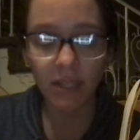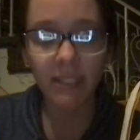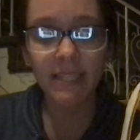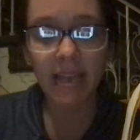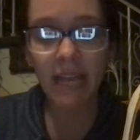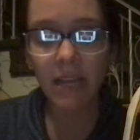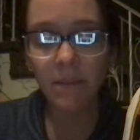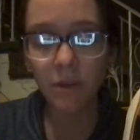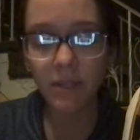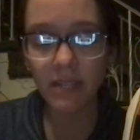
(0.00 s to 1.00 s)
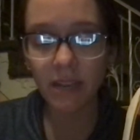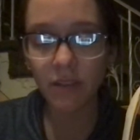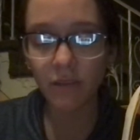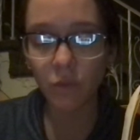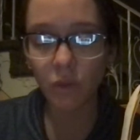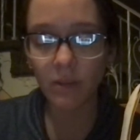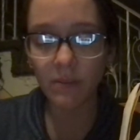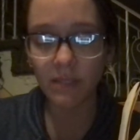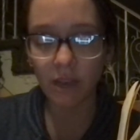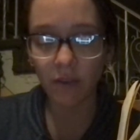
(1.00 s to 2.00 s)
Dad had put down the floor
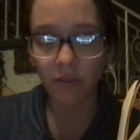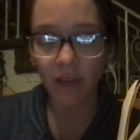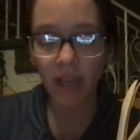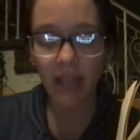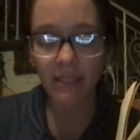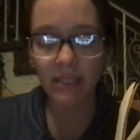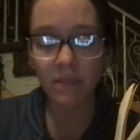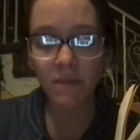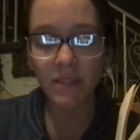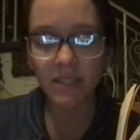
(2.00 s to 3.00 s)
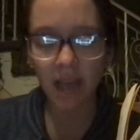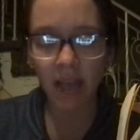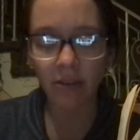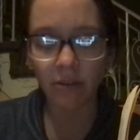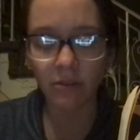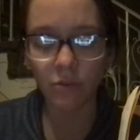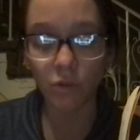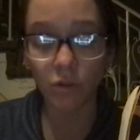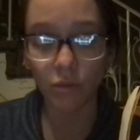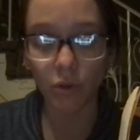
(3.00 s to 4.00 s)
himself, and some of the tiles
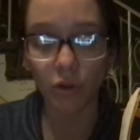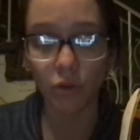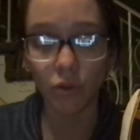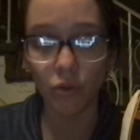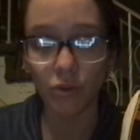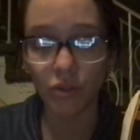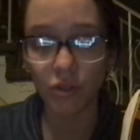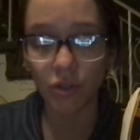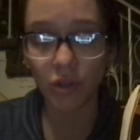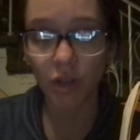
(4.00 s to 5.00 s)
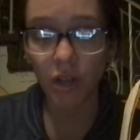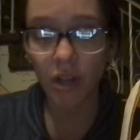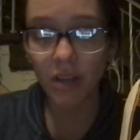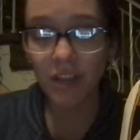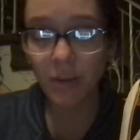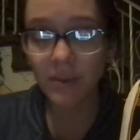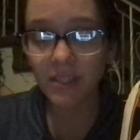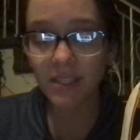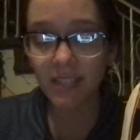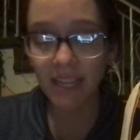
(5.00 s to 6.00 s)
were loose. There was a
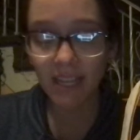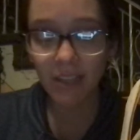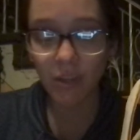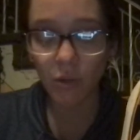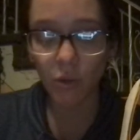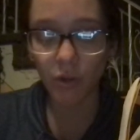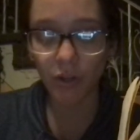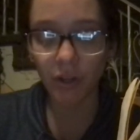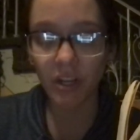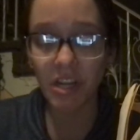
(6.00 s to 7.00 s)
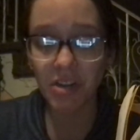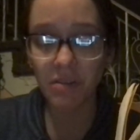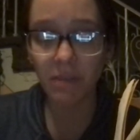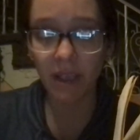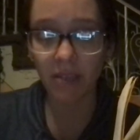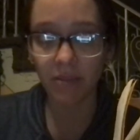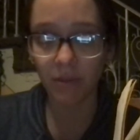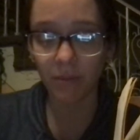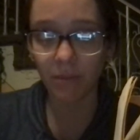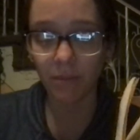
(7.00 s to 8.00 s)
sink in the corner near the
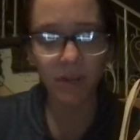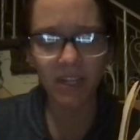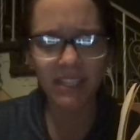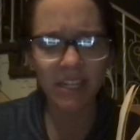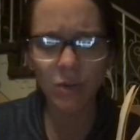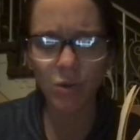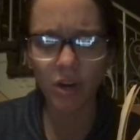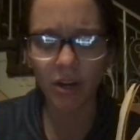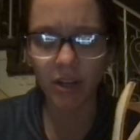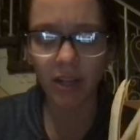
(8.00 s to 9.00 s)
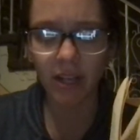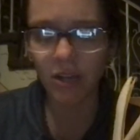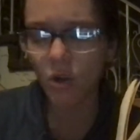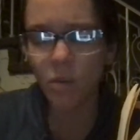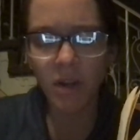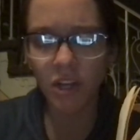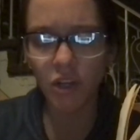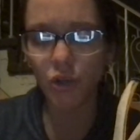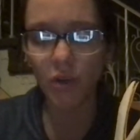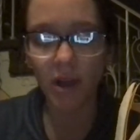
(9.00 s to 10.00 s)
bathroom, but it didn't work, and nobody
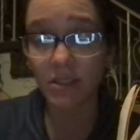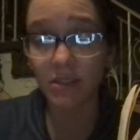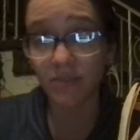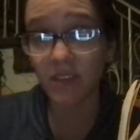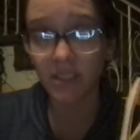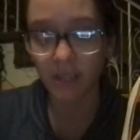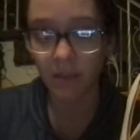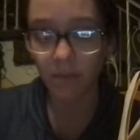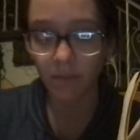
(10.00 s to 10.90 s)
knew how to fix it.